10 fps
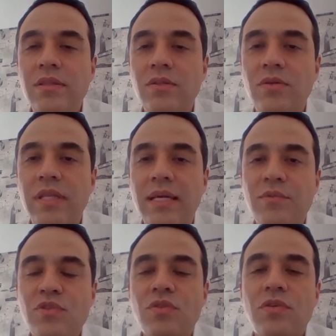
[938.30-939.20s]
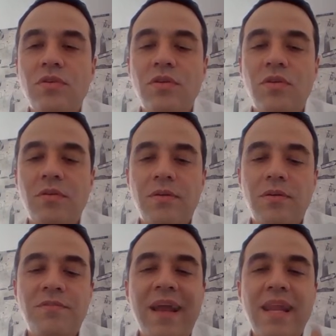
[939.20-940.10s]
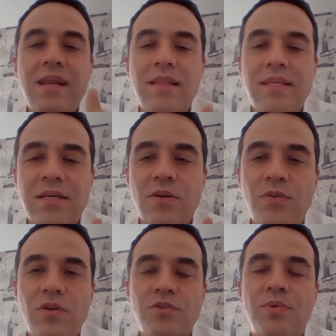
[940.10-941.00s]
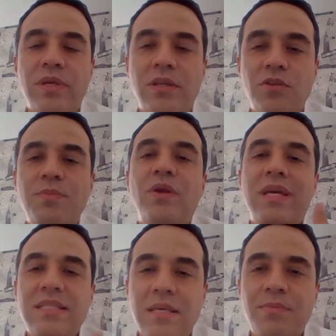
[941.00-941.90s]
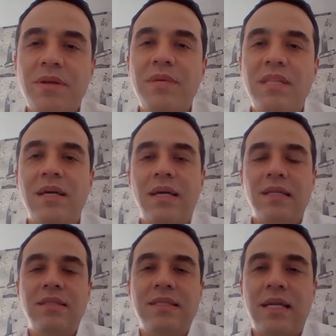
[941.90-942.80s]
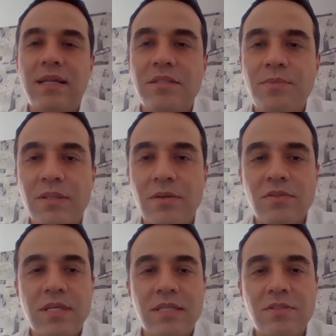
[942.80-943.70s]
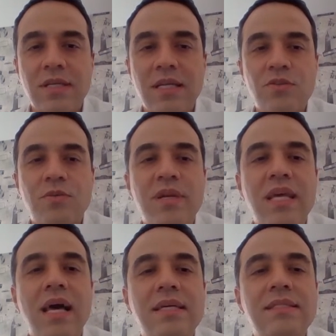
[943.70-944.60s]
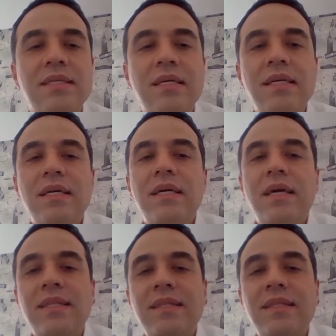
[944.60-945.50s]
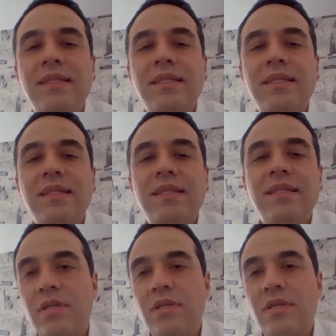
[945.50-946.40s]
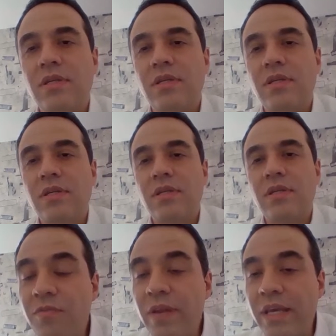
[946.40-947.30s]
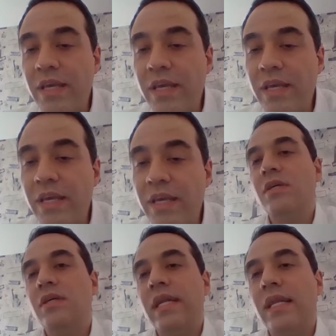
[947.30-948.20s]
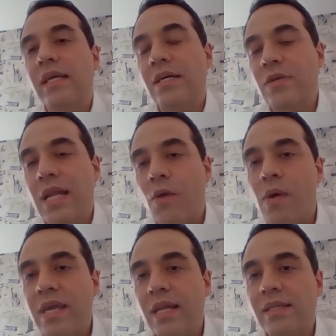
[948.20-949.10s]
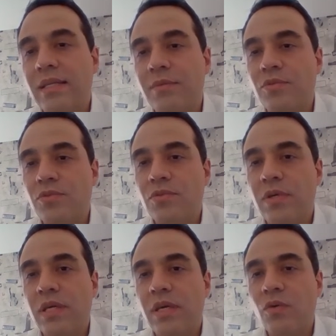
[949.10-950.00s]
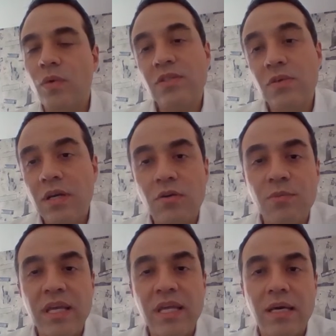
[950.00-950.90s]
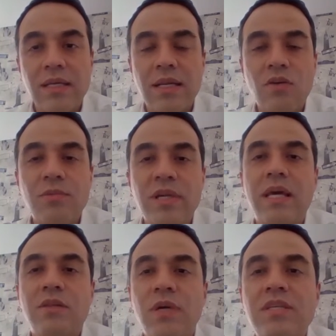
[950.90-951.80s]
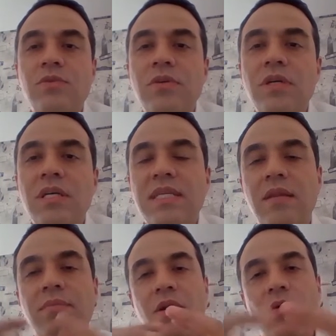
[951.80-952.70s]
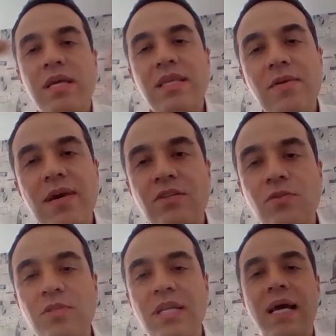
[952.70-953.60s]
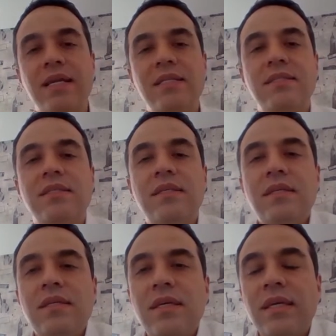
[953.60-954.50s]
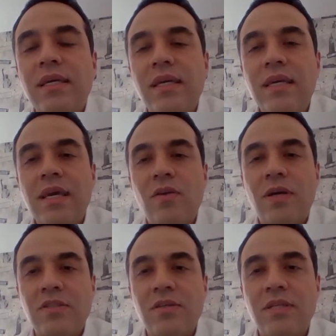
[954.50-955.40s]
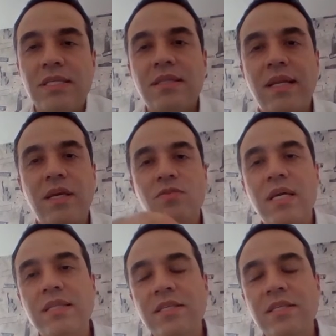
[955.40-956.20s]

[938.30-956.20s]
put in place all the biosecurity that is required, and well, environmental issues as also present very important challenges, but social is the most important one associated to this project.